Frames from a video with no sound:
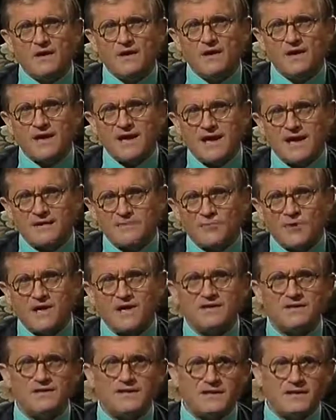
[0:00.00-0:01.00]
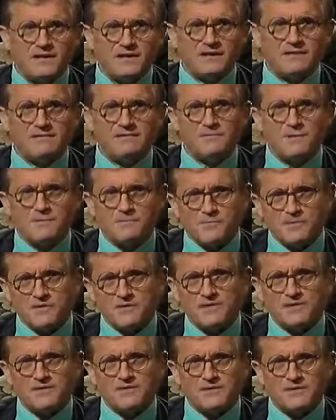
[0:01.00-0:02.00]
again, remember when
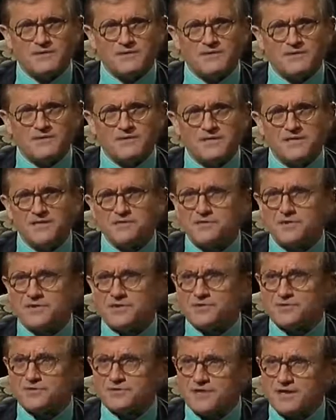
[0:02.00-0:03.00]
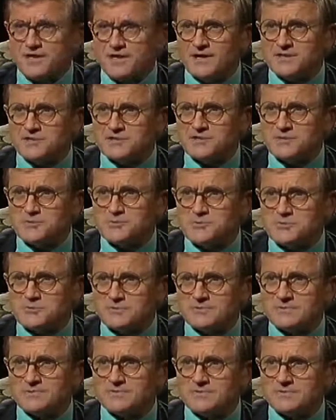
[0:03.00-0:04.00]
they had the Leonardo
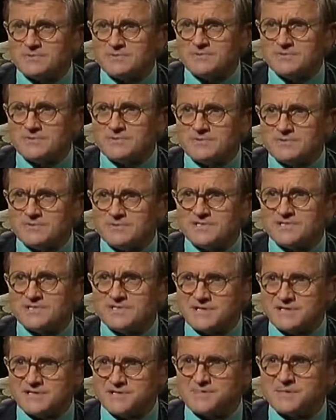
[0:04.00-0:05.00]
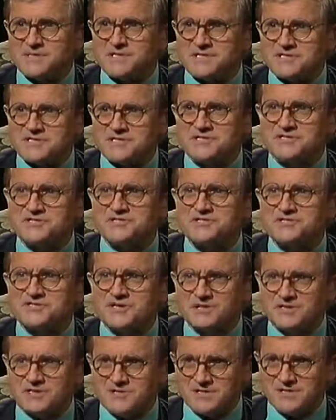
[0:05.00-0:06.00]
cartoon, he said to me, yes, he'd
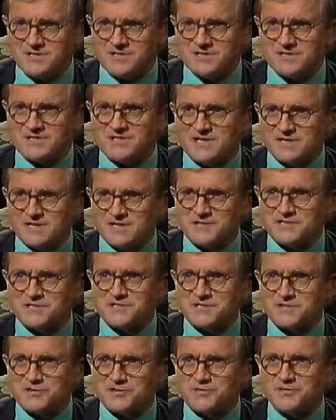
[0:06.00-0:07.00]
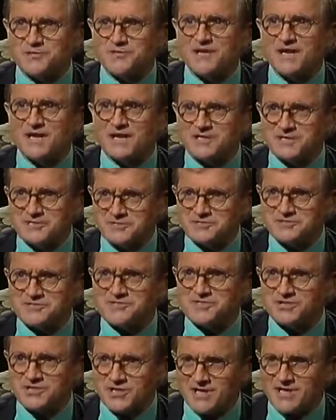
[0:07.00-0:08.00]
studied things like that. It's called Light and
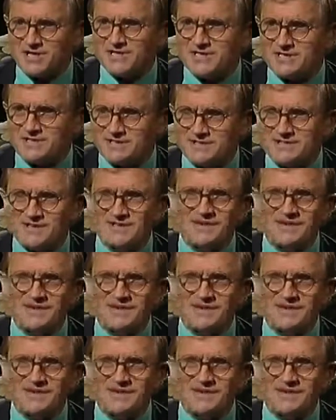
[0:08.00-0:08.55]
Shade.